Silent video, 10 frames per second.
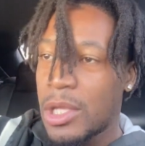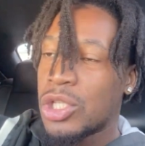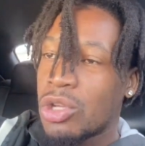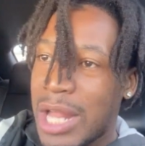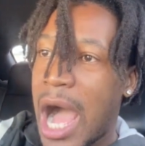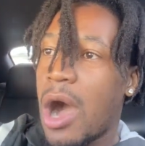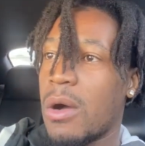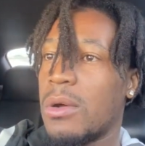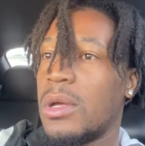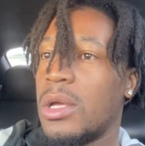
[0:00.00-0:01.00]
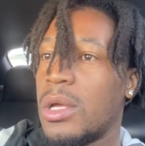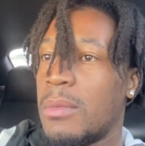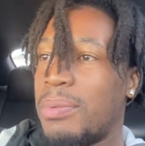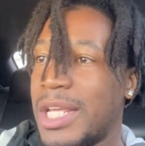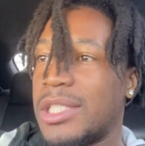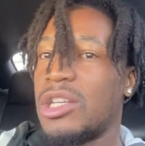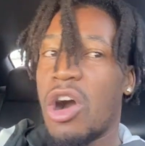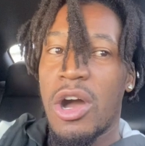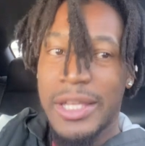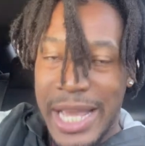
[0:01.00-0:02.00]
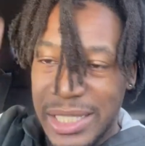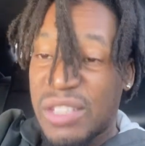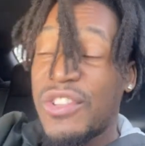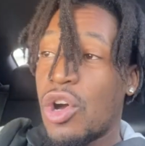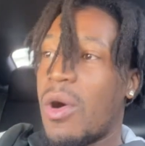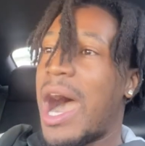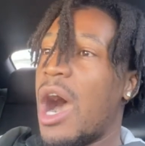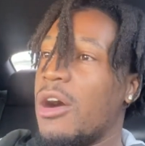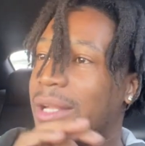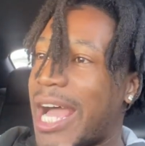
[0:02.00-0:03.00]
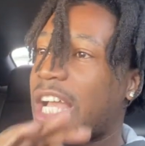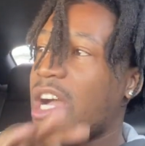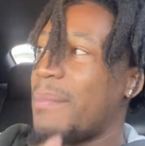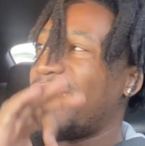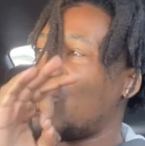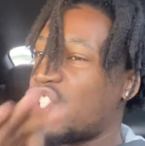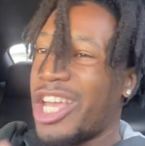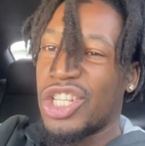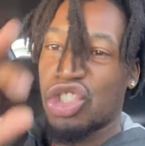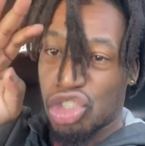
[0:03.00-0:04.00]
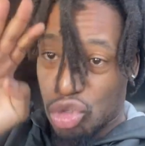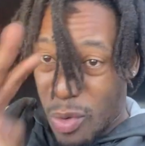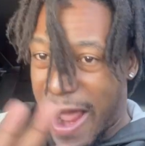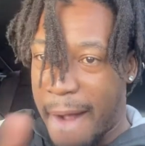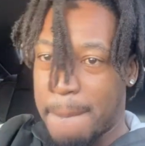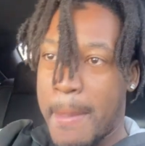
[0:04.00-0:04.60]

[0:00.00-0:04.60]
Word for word: So now, please y'all, get this video out. Like, comment, and share, and subscribe.